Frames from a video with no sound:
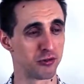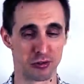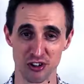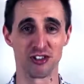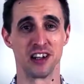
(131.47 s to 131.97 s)

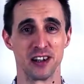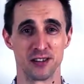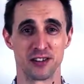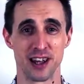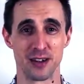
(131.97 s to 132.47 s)
traditionally
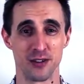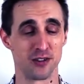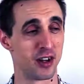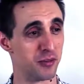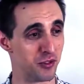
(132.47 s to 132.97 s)
understand the
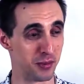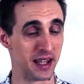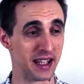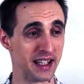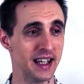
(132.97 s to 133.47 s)
term to
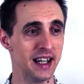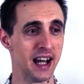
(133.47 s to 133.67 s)
mean,